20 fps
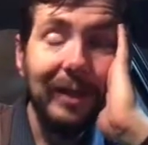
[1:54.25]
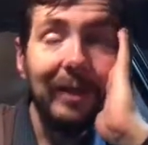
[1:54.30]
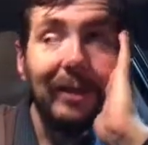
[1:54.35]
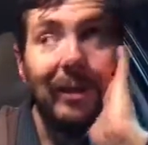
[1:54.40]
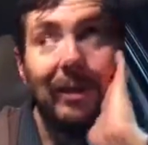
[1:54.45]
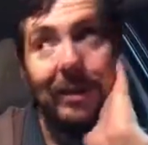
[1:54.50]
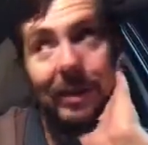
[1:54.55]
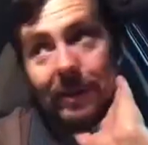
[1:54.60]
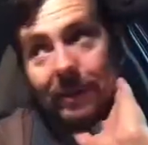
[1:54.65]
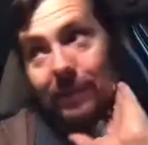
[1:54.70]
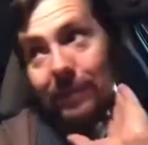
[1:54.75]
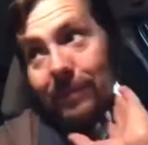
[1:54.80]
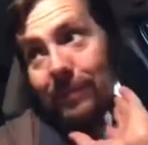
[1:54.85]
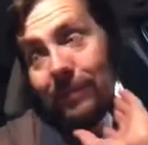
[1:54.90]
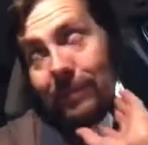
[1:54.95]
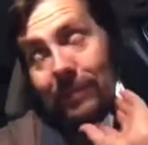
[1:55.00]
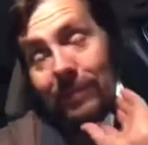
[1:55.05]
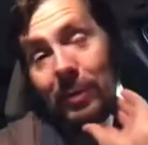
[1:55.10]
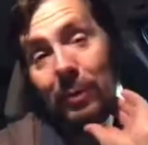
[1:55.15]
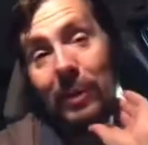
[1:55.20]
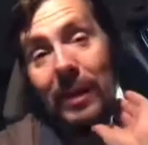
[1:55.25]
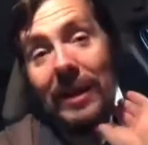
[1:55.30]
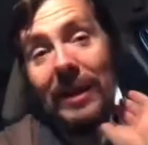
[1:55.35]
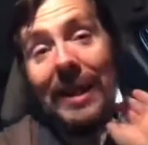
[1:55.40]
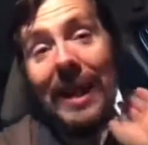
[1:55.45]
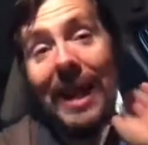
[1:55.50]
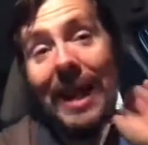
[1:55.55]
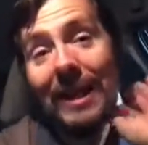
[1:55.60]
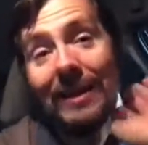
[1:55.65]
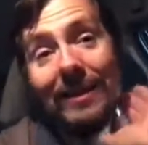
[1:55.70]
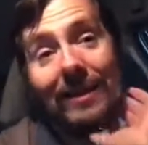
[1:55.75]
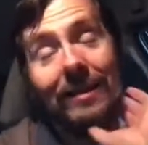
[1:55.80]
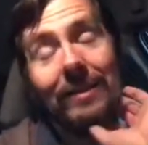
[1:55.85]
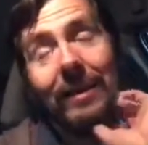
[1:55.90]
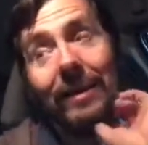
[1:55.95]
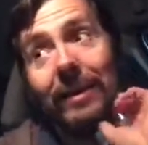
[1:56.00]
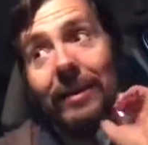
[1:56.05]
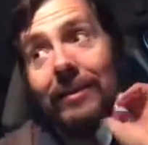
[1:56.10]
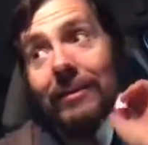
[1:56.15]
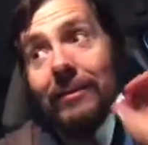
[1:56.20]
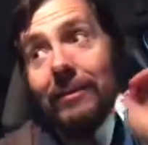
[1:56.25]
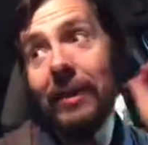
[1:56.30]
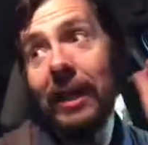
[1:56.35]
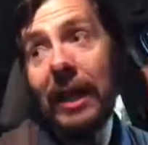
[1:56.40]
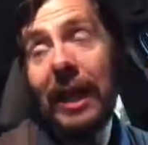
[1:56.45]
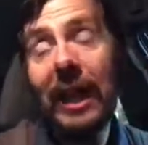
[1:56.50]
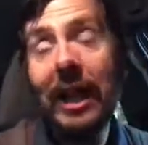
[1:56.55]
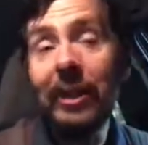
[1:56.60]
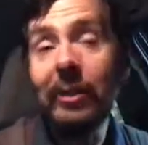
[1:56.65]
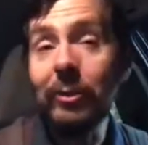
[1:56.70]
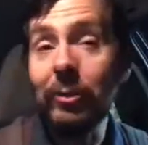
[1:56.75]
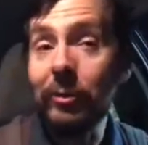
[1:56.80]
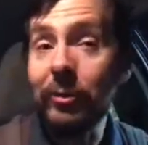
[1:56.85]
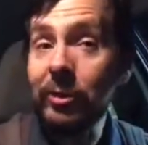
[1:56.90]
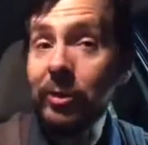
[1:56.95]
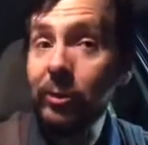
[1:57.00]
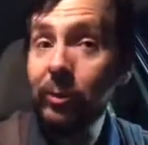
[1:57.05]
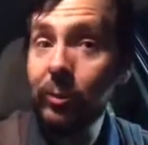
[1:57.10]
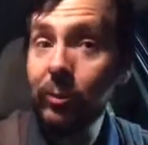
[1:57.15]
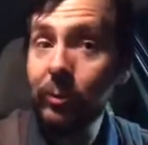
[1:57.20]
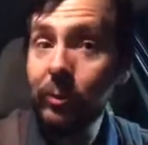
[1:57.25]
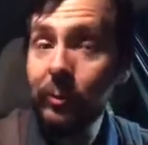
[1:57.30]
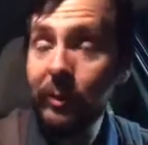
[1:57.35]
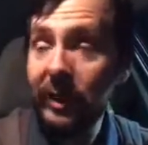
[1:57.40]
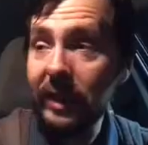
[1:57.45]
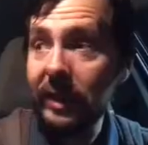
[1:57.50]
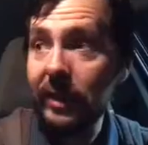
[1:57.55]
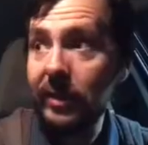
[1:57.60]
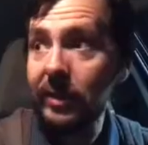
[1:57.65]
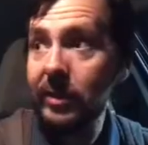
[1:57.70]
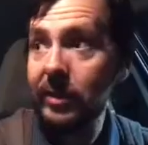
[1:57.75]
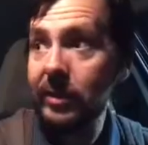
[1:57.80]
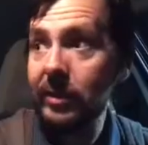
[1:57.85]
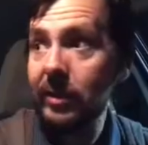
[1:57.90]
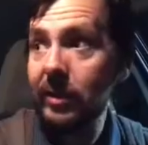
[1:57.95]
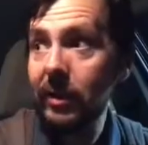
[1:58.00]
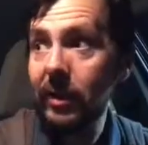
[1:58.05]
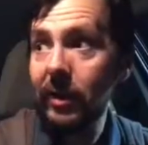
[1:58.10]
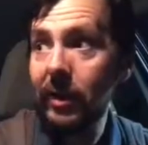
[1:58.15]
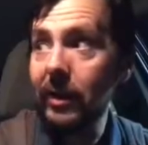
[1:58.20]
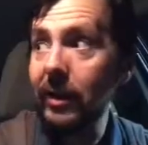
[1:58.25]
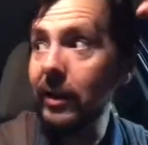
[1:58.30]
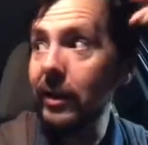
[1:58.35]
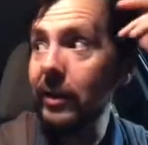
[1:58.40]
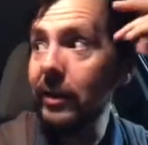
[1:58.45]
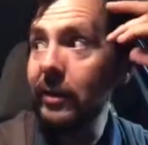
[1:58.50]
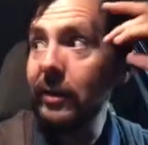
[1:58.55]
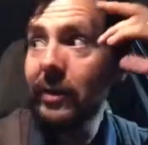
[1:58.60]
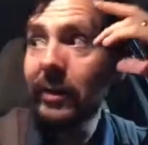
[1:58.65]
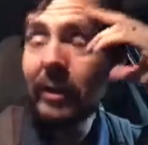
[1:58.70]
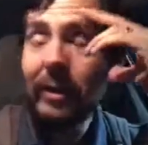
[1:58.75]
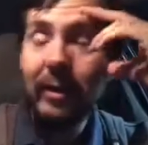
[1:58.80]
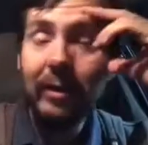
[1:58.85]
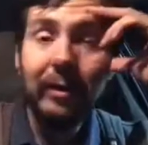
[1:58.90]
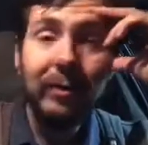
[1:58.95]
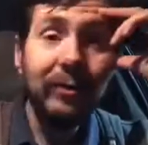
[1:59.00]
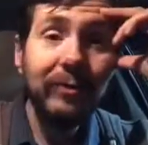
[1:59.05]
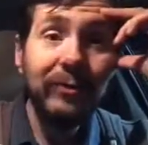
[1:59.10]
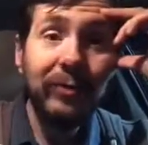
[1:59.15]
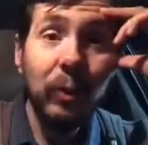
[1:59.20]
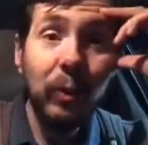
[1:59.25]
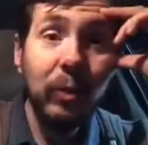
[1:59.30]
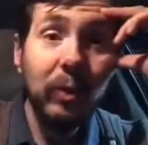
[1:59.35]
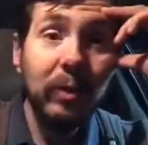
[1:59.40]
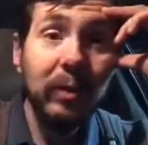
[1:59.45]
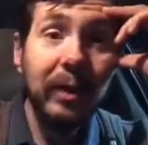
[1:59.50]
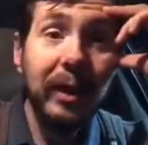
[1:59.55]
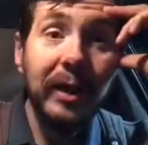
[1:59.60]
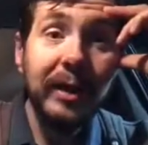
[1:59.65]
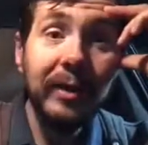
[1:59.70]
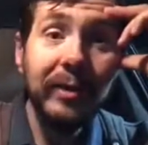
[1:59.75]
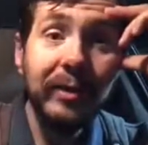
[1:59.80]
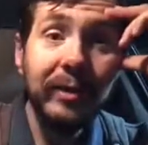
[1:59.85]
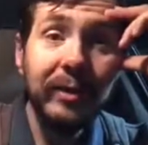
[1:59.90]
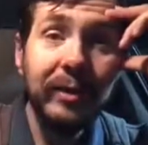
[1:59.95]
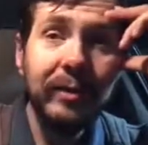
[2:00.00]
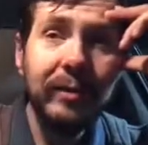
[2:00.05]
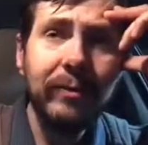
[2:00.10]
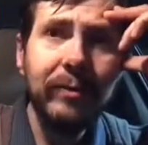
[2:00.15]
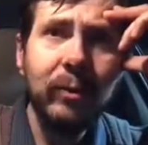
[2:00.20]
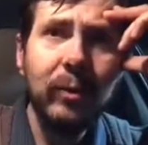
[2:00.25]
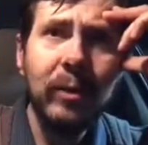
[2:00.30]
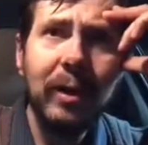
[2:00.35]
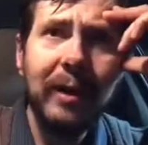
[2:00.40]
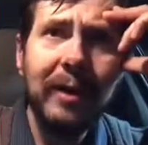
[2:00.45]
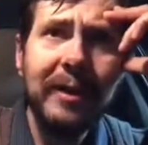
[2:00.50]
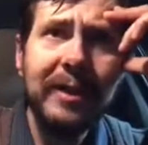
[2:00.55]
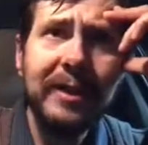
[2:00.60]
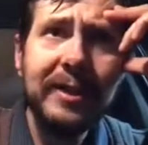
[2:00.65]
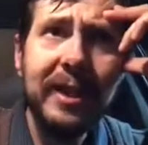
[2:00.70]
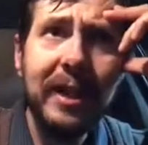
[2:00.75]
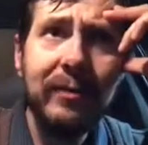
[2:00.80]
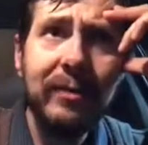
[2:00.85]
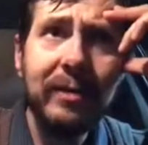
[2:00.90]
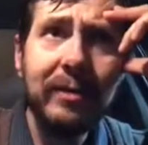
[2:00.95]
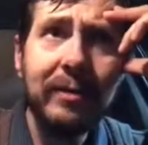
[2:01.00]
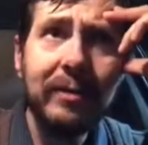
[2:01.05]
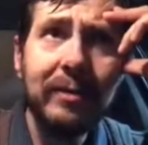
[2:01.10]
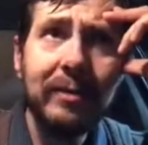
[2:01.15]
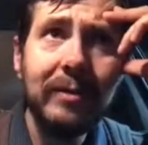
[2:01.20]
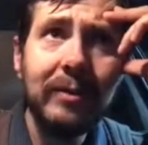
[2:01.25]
So we had that, and then they canceled school because 4 out of the 7